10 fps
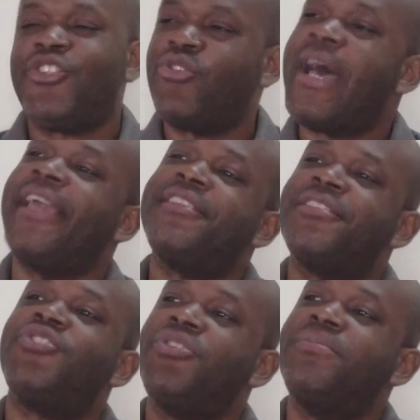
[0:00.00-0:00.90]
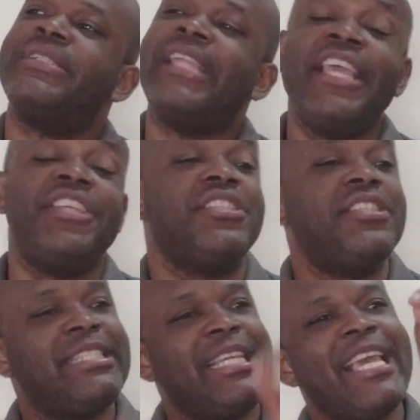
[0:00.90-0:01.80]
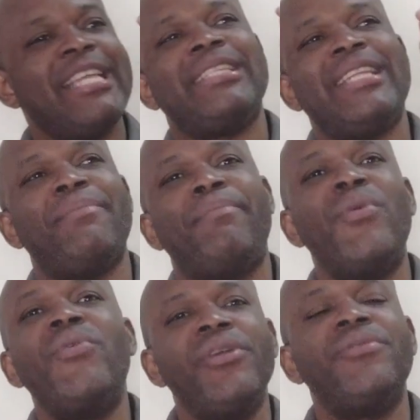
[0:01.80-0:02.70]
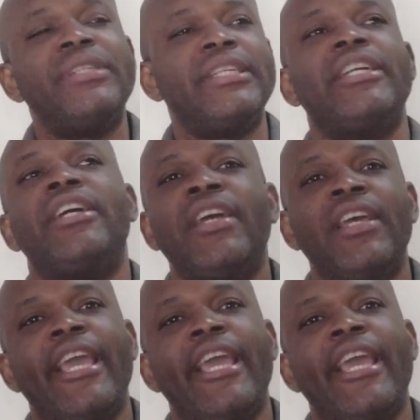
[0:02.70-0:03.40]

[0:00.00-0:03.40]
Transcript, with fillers: Trials and tribulations to get to that point where